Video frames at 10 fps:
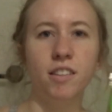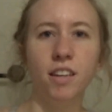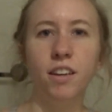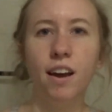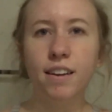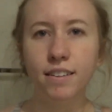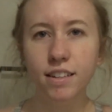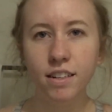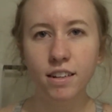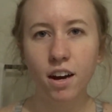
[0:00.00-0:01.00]
that you gotta
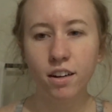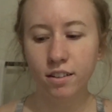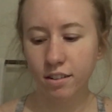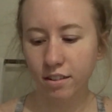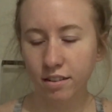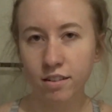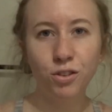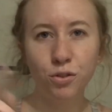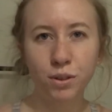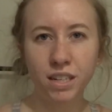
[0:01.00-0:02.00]
detox
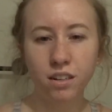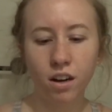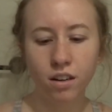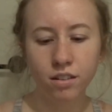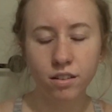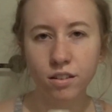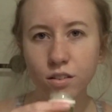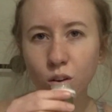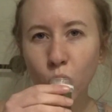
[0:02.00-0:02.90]
to retox.